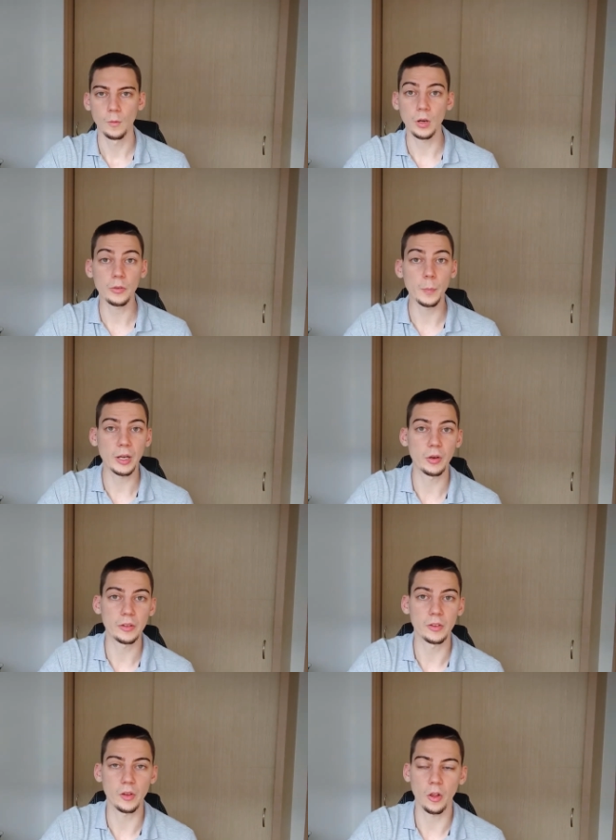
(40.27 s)
One of the big
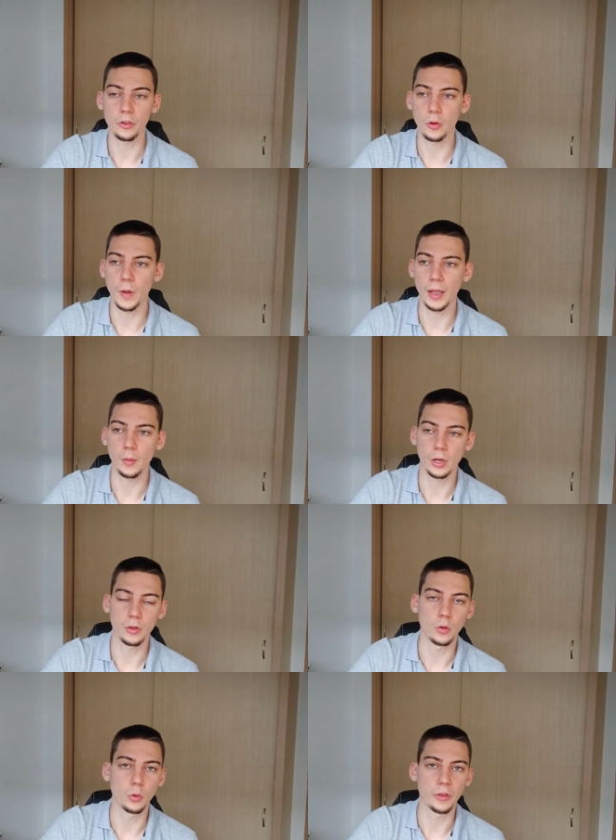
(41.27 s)
reasons also why I
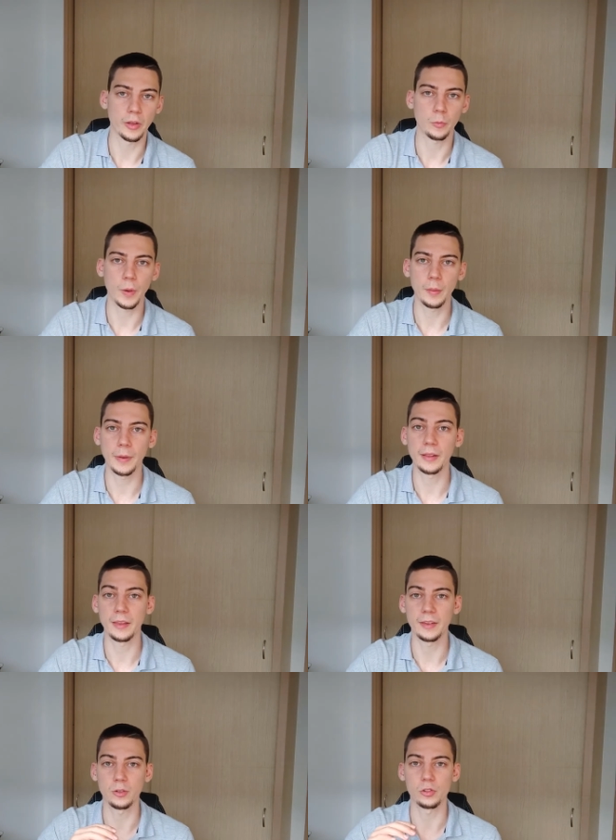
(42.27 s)
wanted to do this
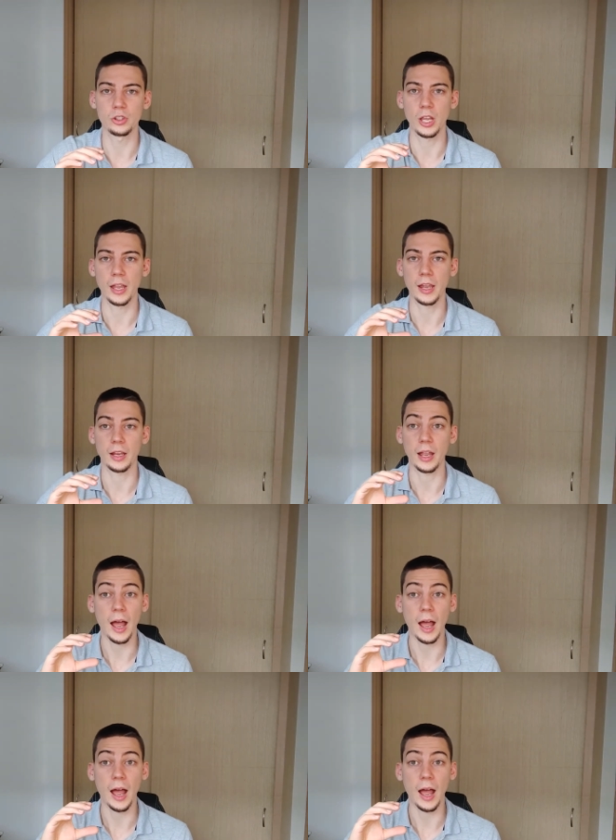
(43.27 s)
experiment is to check